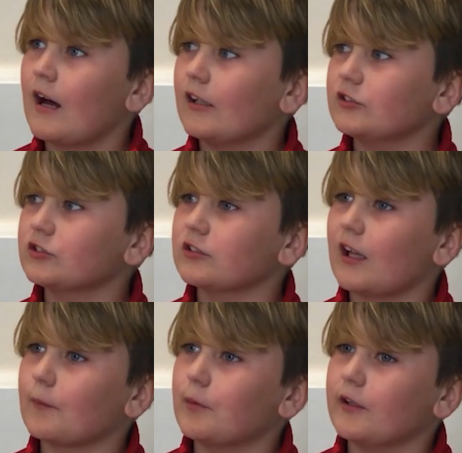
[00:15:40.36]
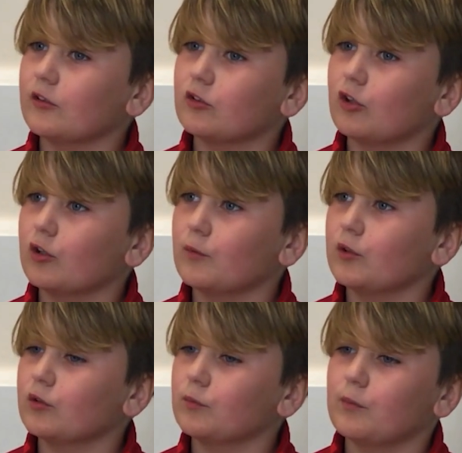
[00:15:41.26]
I just like playing in
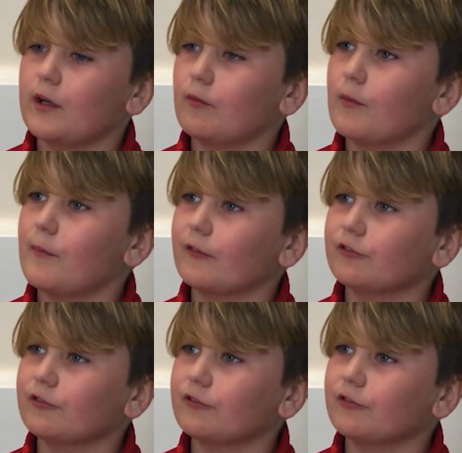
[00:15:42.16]
tournaments and playing with my